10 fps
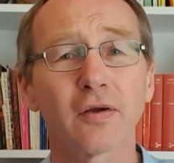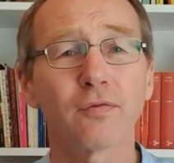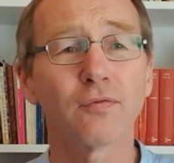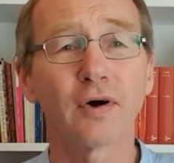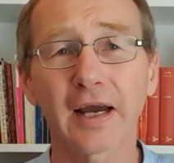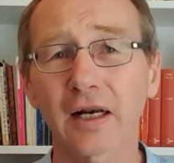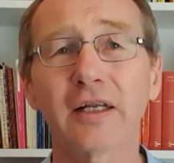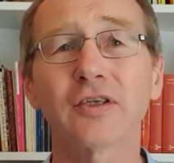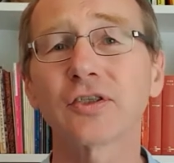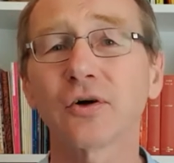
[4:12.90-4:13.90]

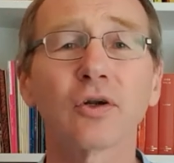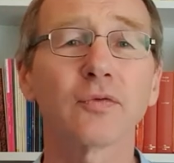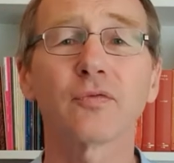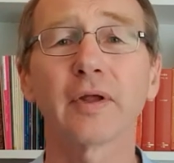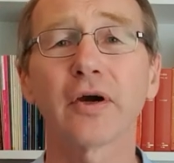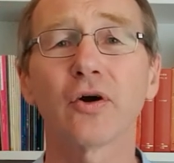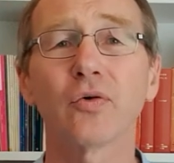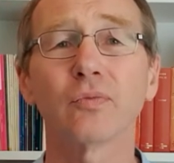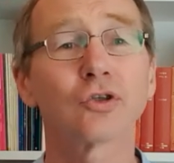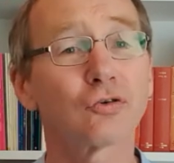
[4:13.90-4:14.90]
violently stolen from their
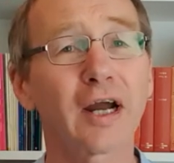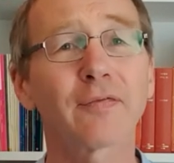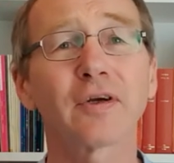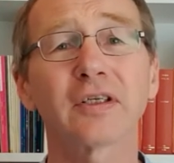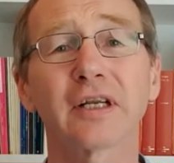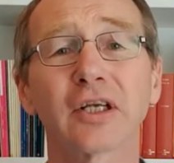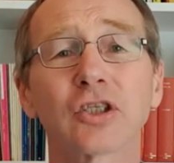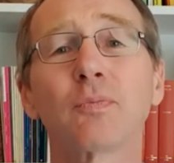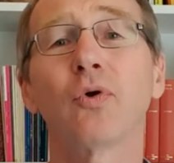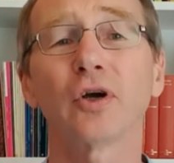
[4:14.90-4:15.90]
homes, trafficked and
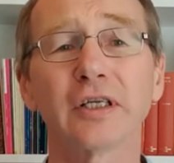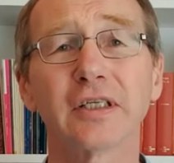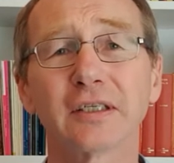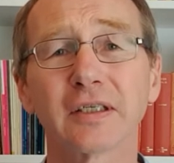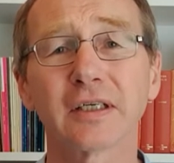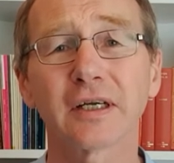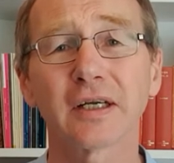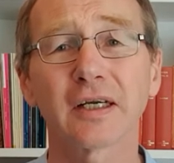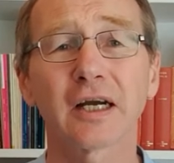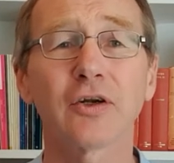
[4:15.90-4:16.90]
exploited,
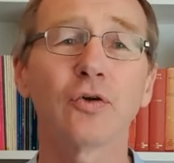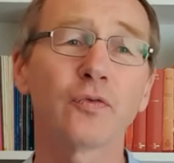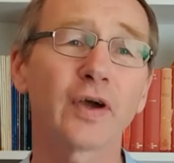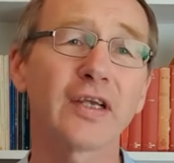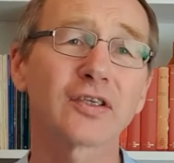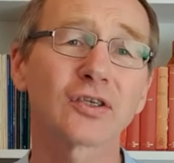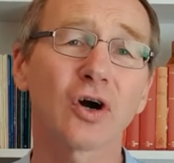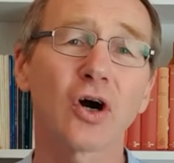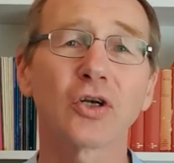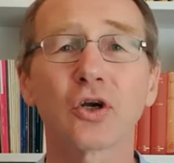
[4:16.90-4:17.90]
and who face
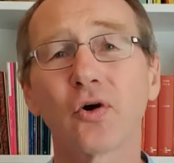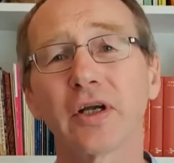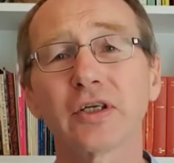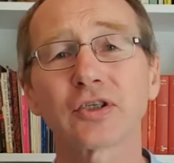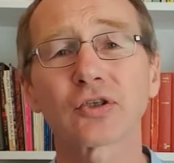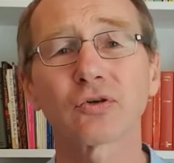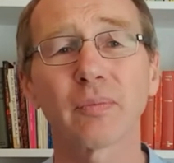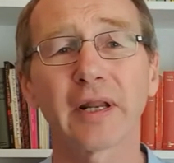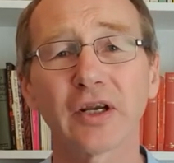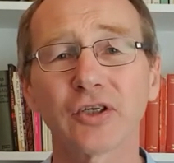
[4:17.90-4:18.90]
ongoing
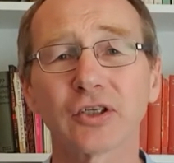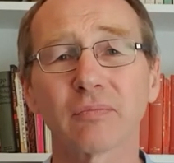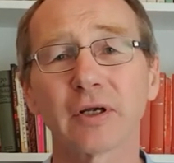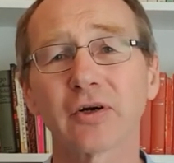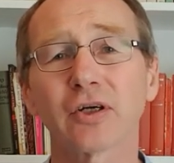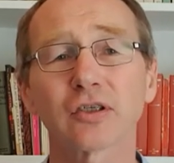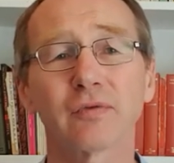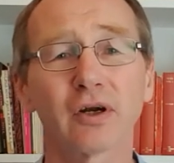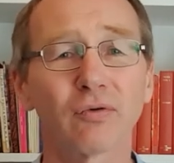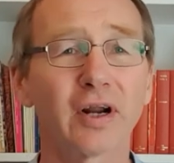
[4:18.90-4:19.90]
discrimination because of
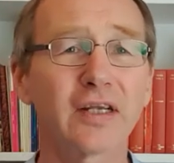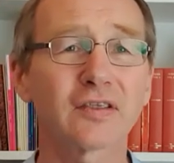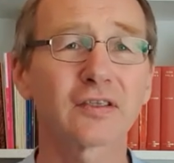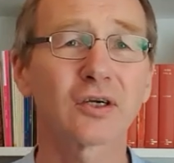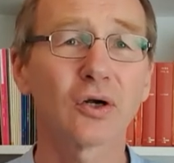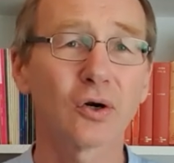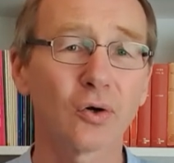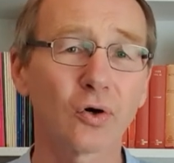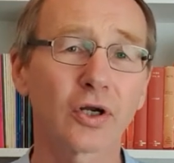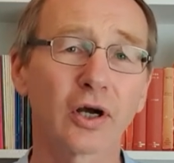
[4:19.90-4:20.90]
their race
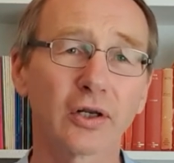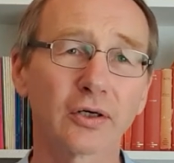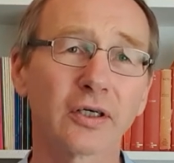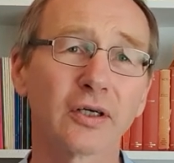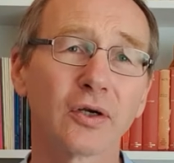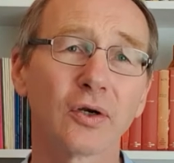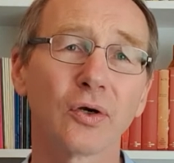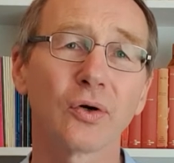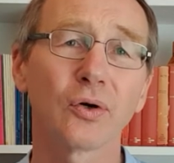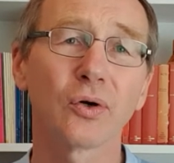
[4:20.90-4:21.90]
or colour
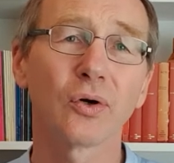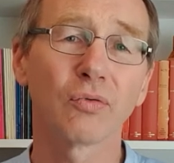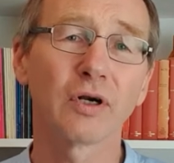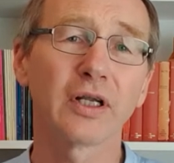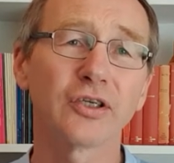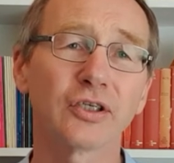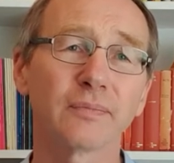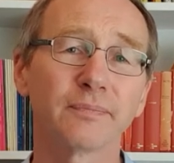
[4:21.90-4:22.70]
or religion.